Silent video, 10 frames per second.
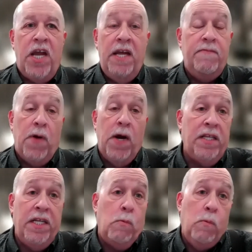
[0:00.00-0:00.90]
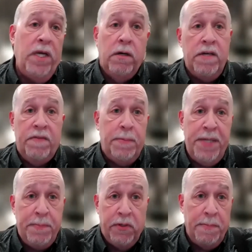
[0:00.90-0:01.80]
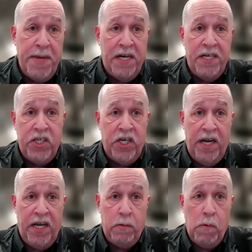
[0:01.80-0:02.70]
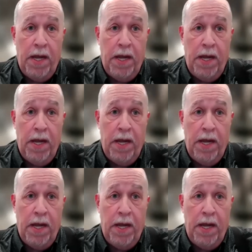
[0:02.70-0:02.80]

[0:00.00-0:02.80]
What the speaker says: and frankly, we don't have the people to manage it anyway.